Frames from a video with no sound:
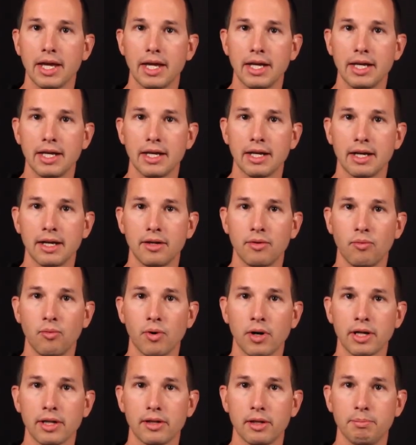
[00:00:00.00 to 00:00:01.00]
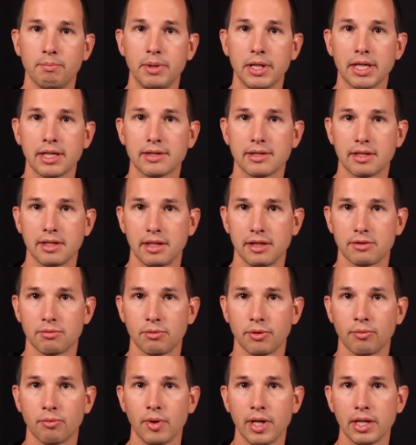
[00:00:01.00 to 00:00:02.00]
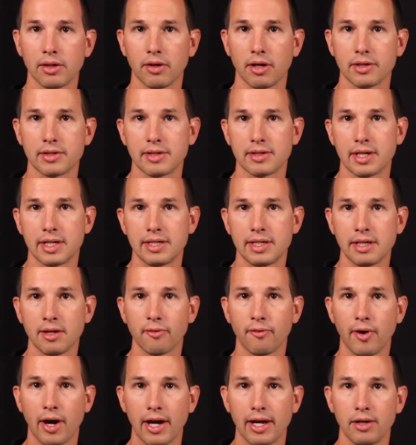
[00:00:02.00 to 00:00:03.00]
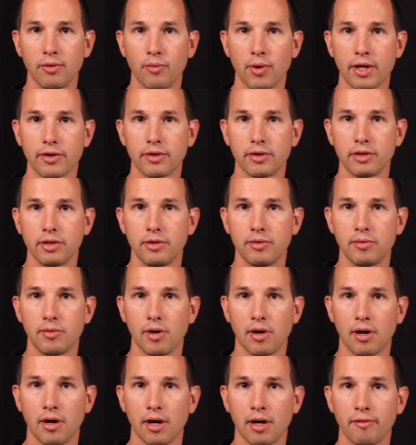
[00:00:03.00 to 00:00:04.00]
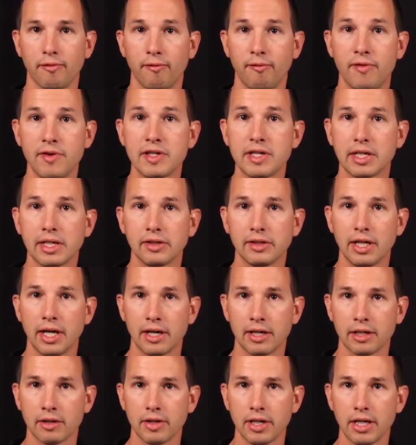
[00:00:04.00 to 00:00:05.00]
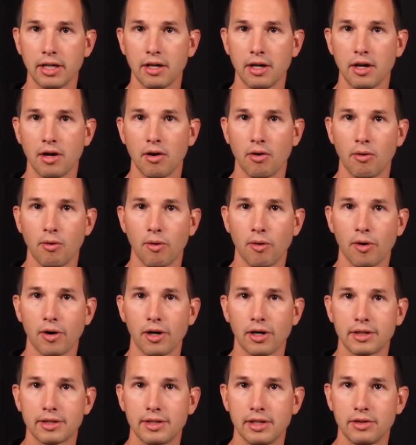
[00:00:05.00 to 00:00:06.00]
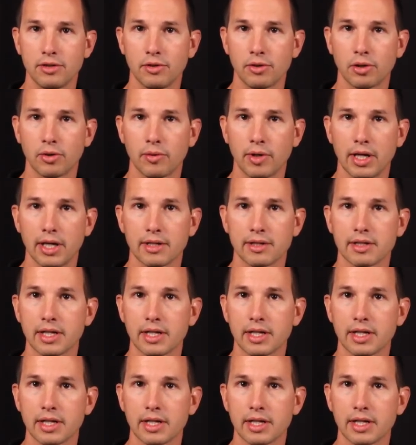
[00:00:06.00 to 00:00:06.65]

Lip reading: And one of the biggest things with weight loss is identifying whether you are physically hungry or did you create a